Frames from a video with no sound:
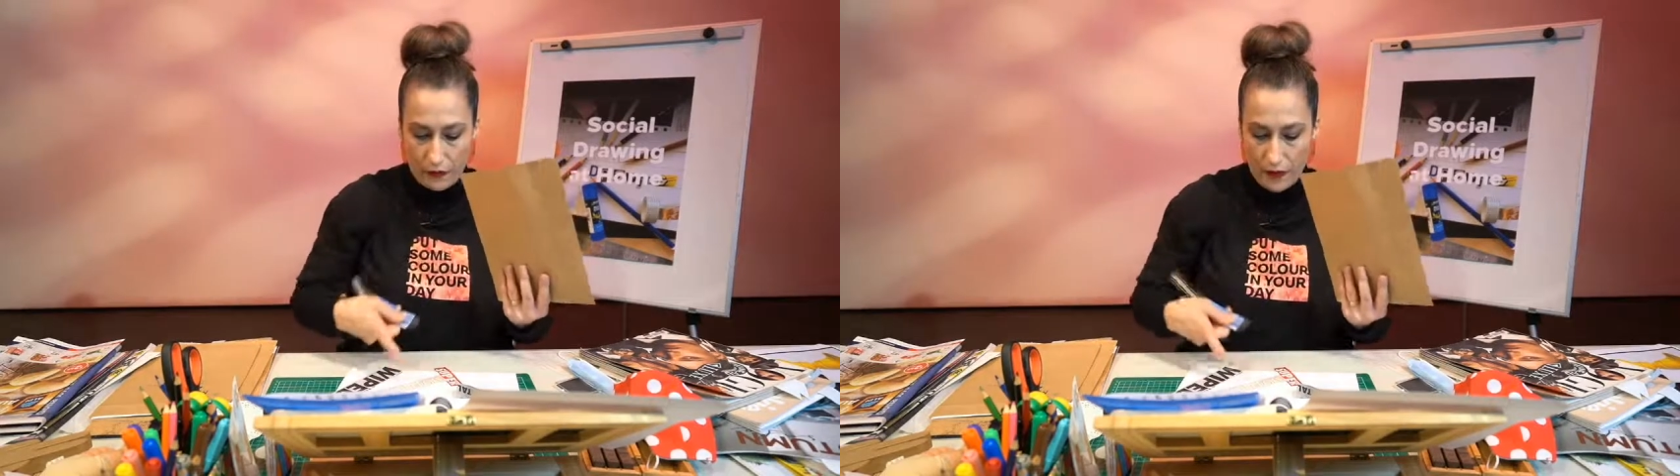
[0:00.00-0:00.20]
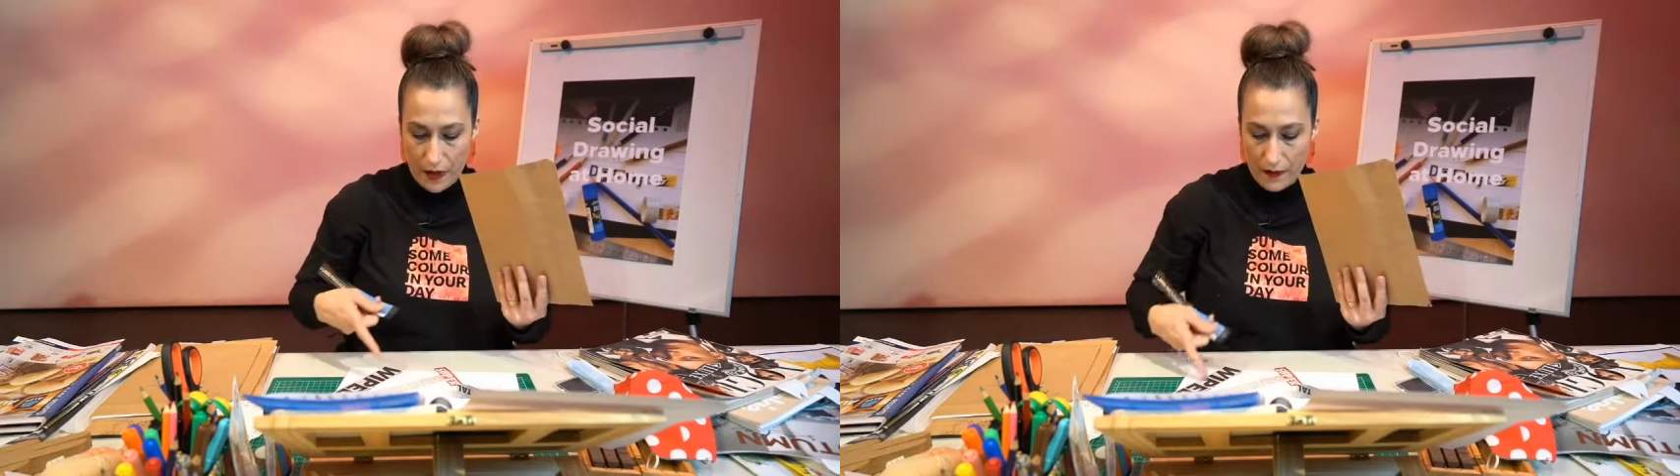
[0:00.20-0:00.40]

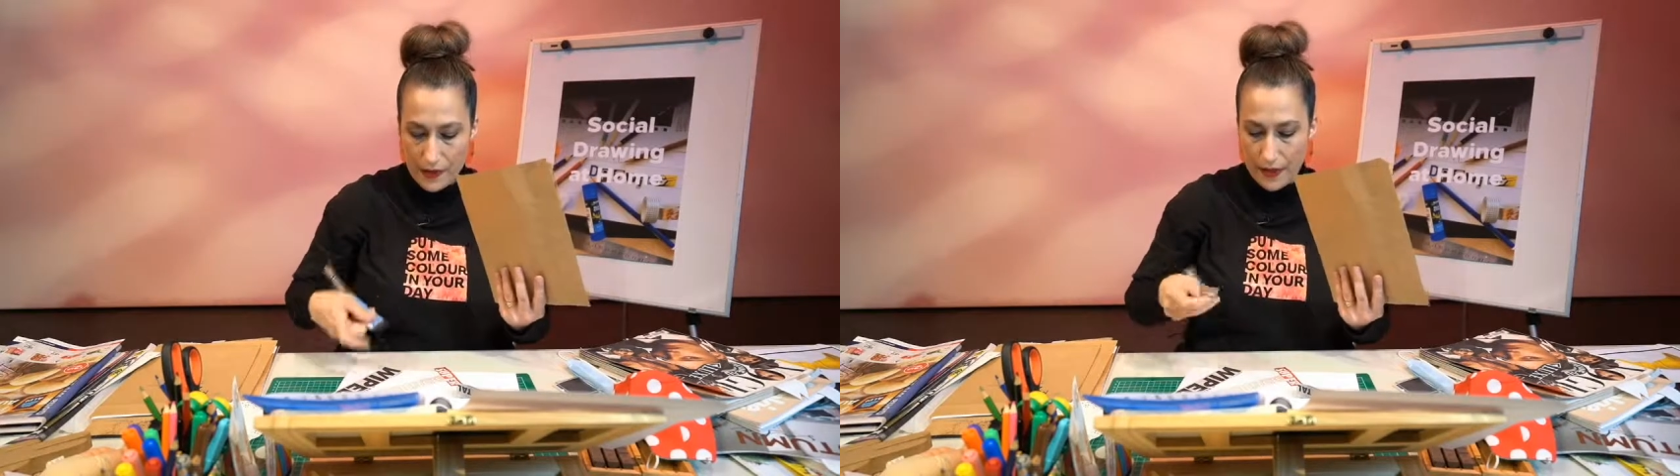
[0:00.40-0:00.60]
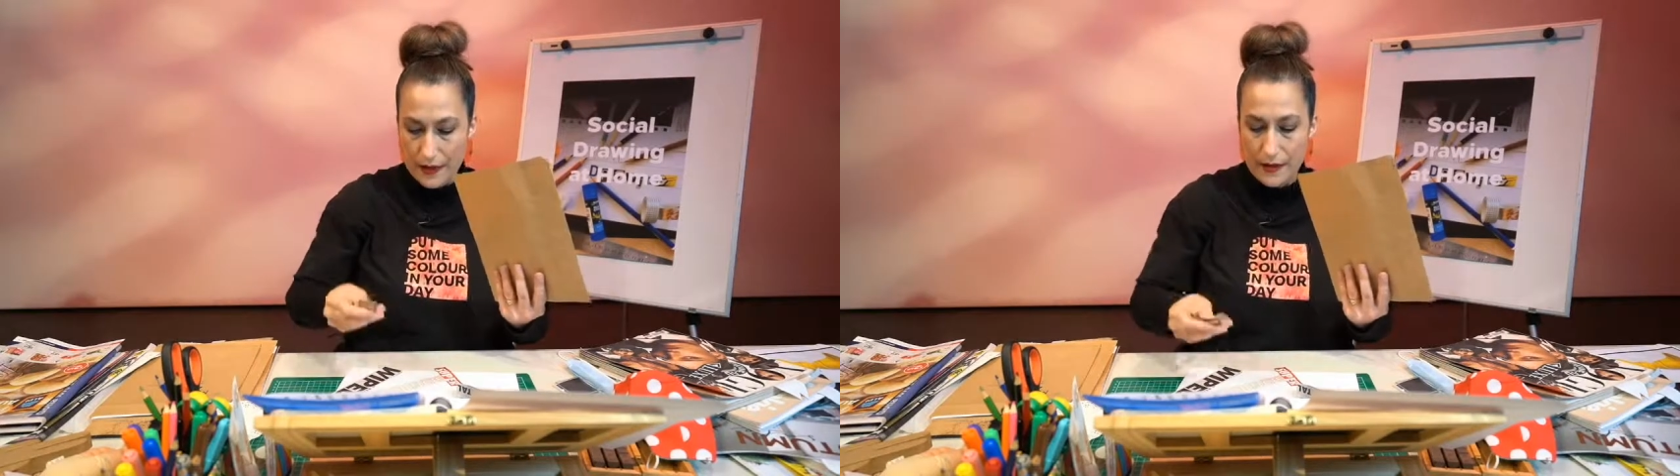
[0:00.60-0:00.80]
5,
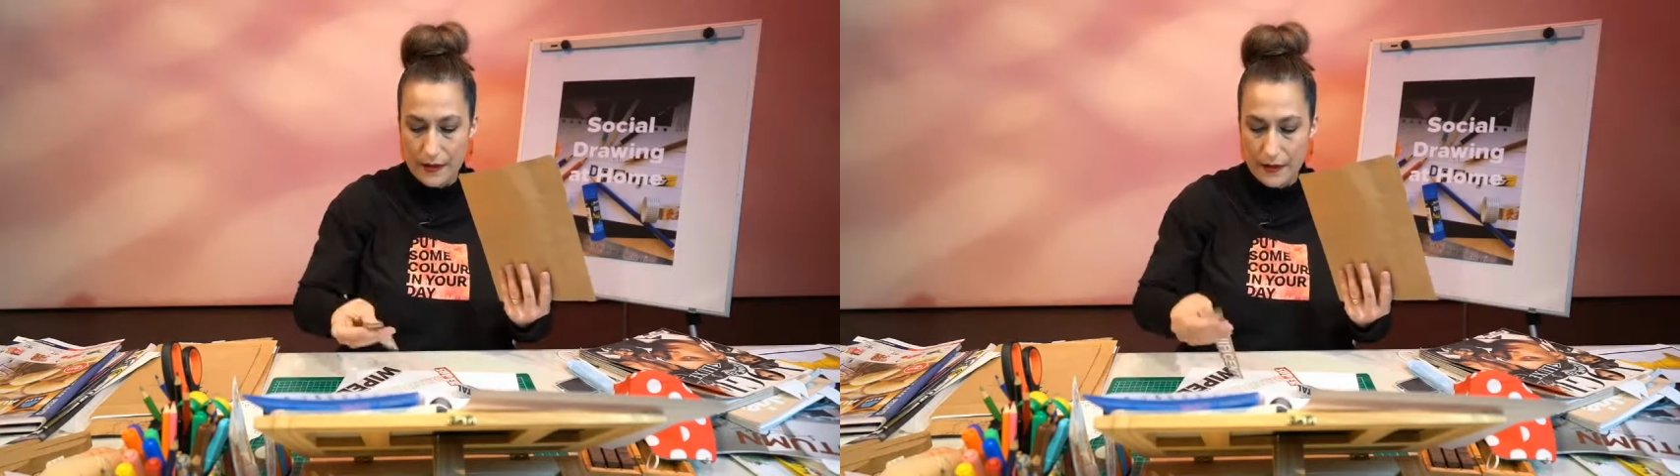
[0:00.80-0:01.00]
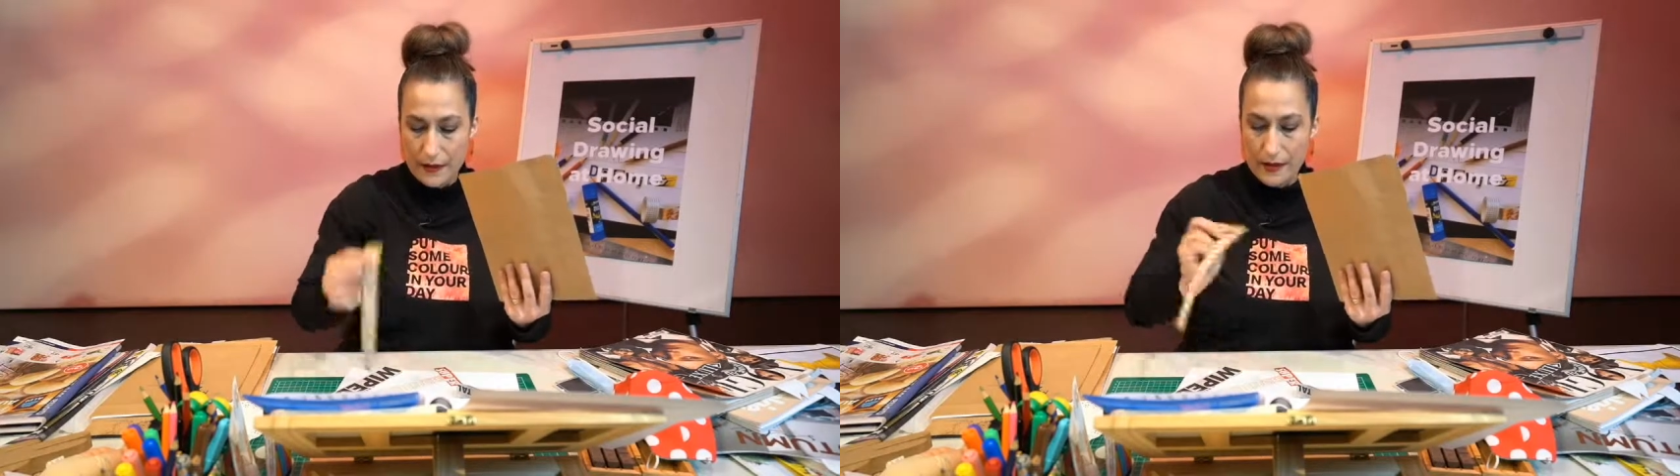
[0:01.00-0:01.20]
6,
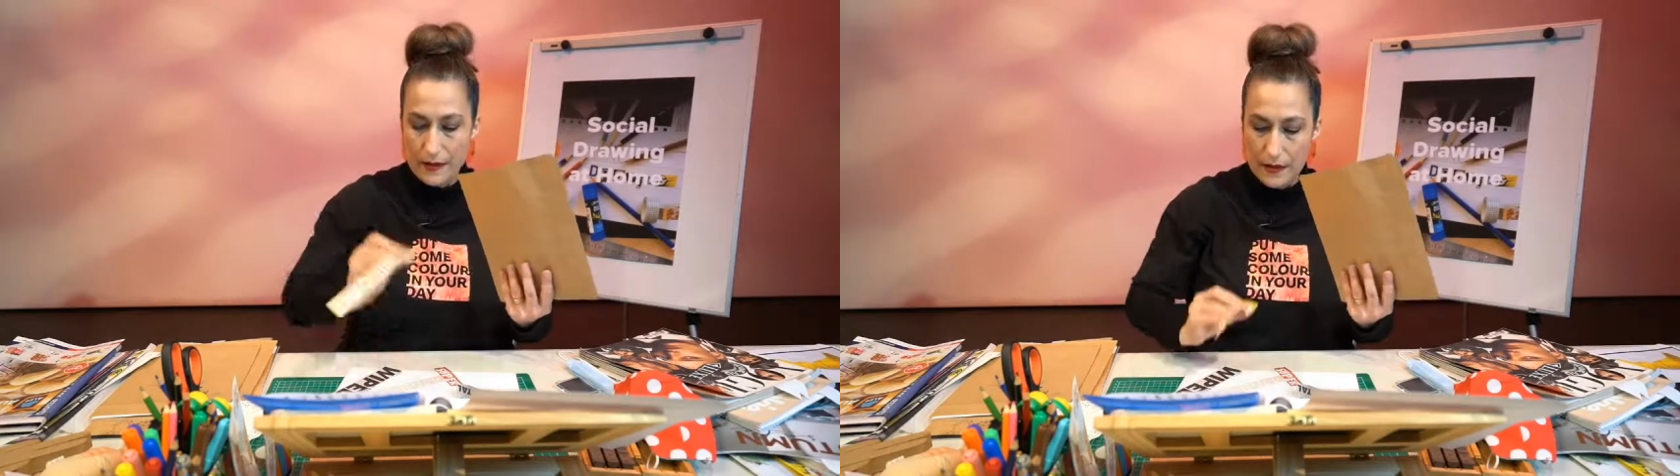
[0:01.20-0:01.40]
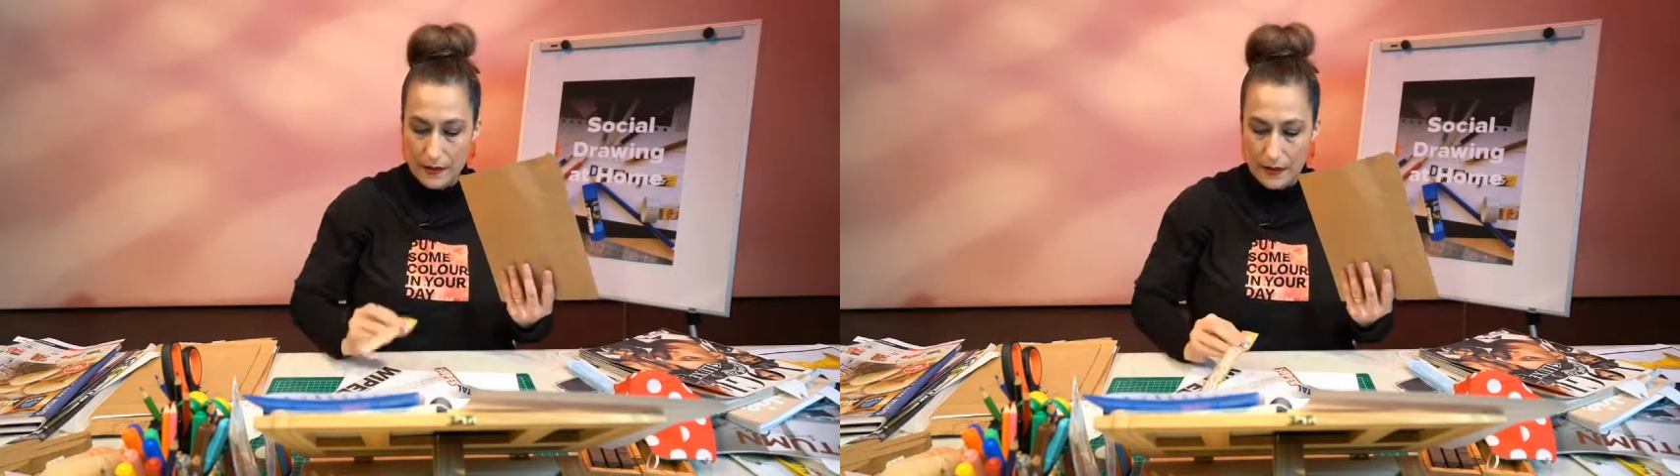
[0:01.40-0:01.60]

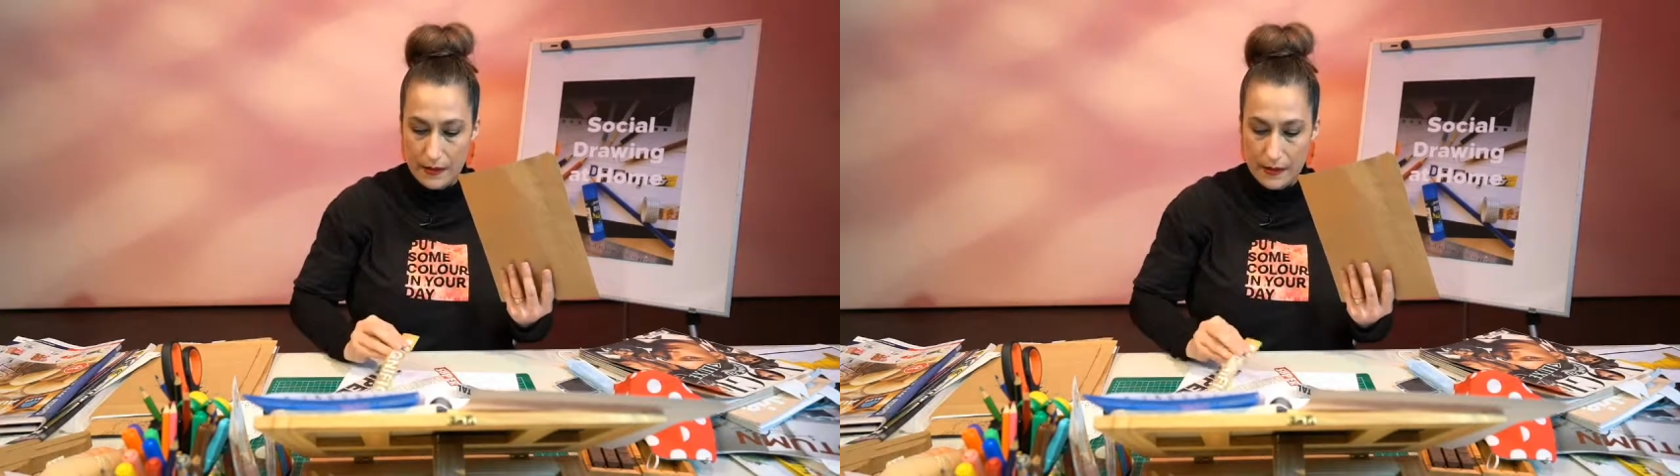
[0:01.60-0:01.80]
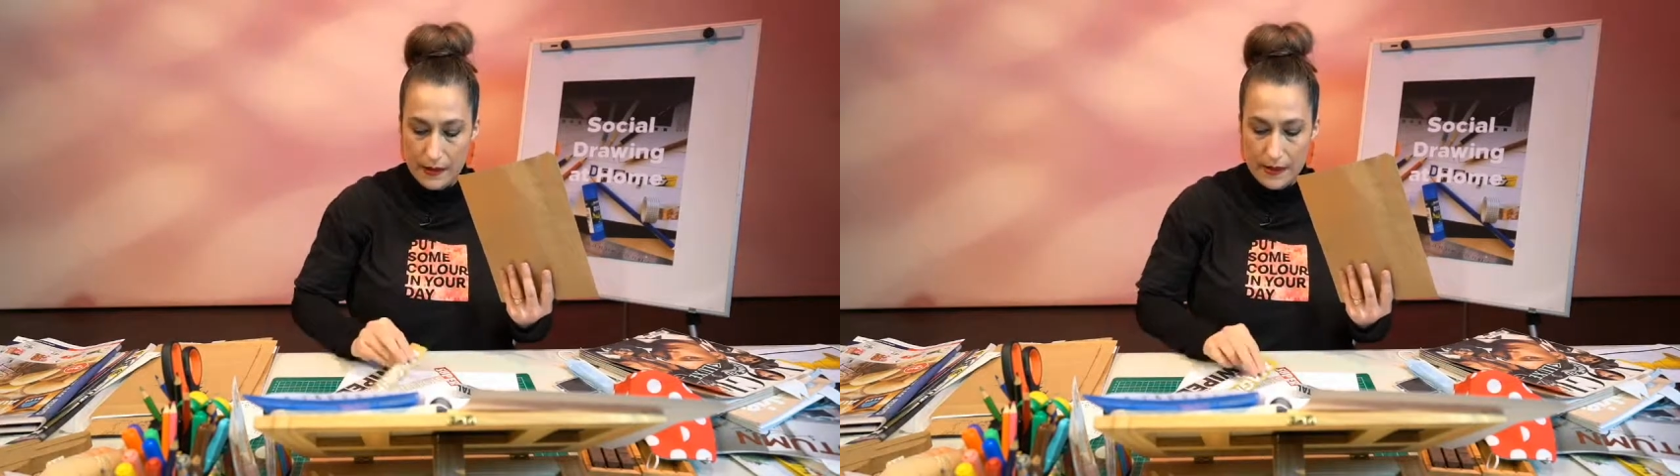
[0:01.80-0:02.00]

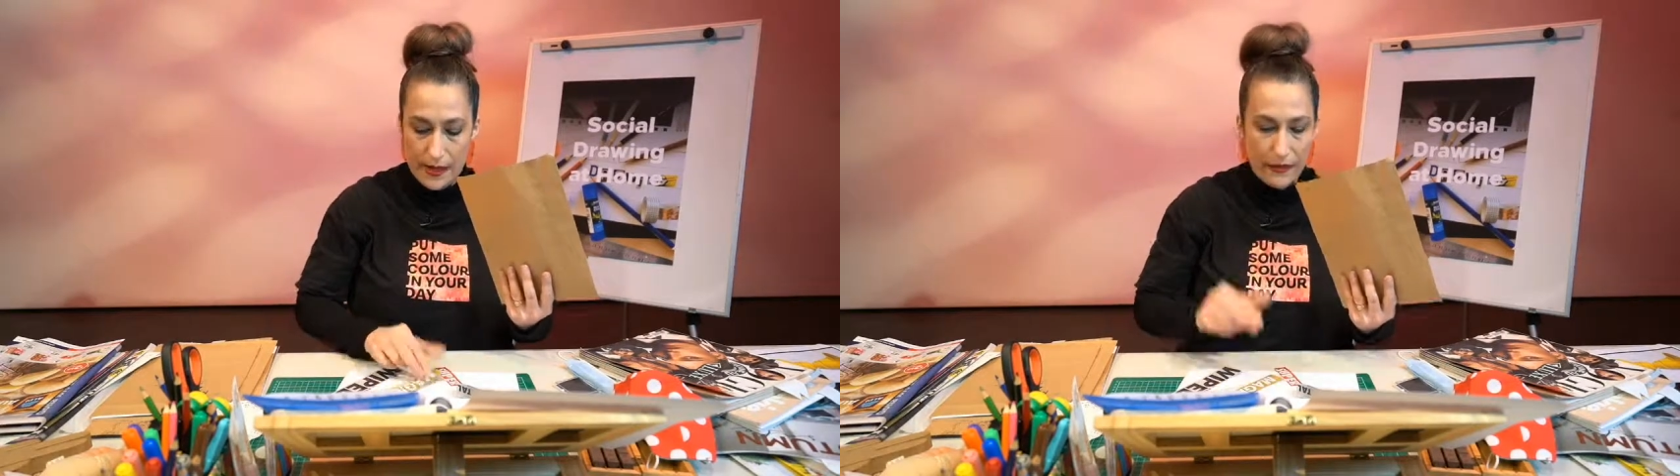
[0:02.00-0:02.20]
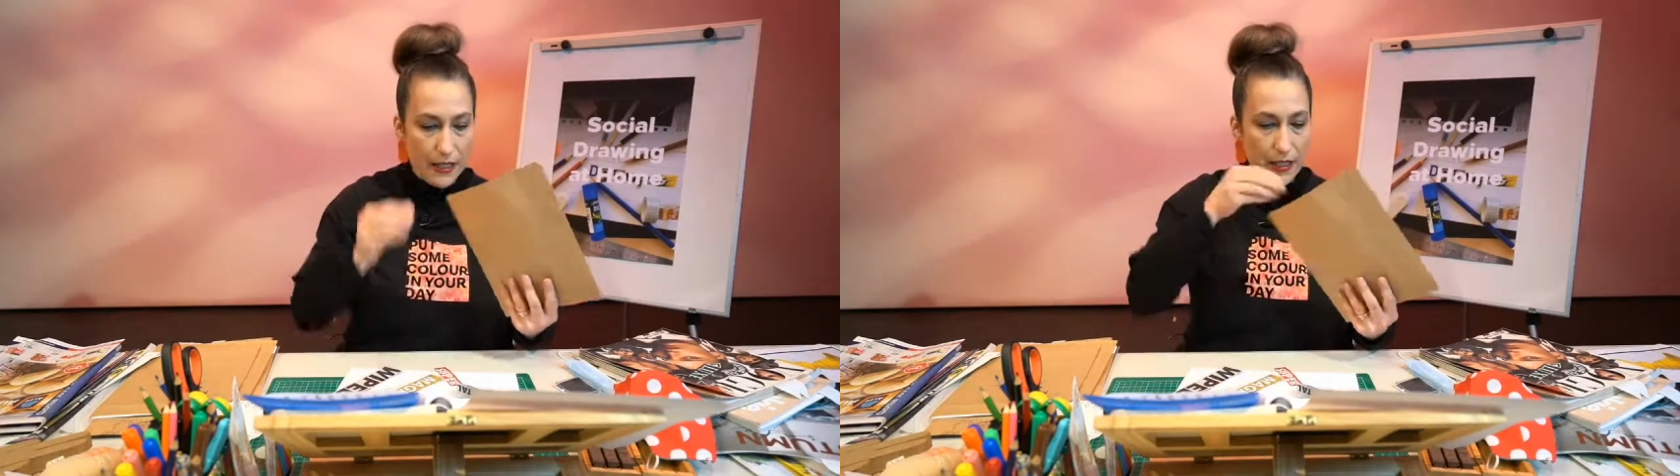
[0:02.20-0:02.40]

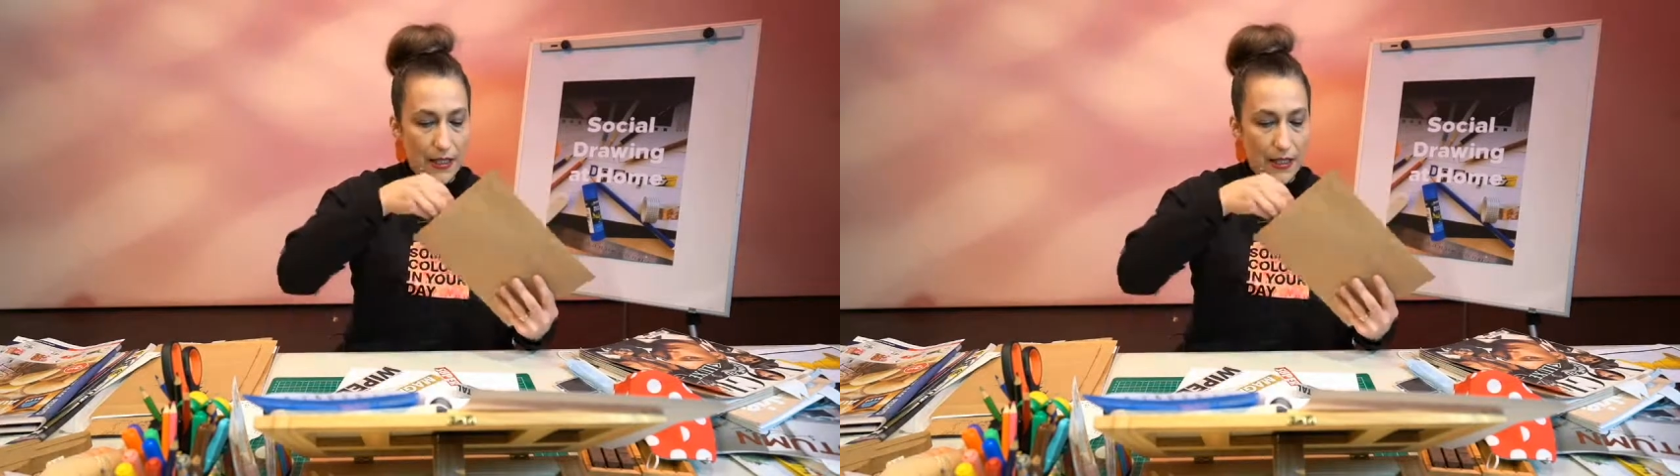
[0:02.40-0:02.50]
7,